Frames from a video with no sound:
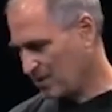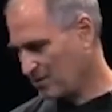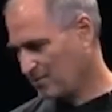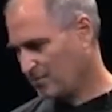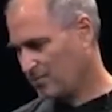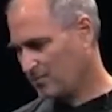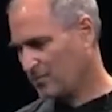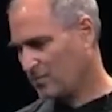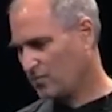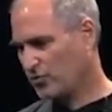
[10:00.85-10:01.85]
with this thing,
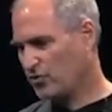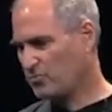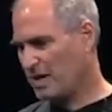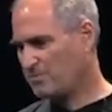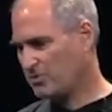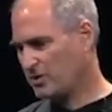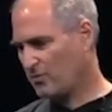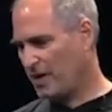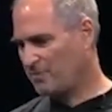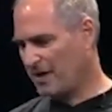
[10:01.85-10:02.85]
and this is a
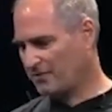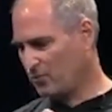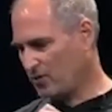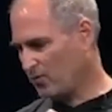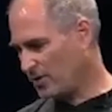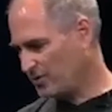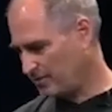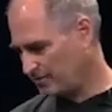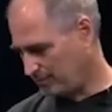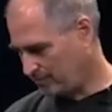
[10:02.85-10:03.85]
prelude to how this
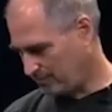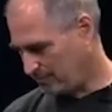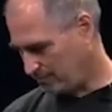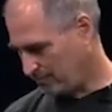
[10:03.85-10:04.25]
phone would work,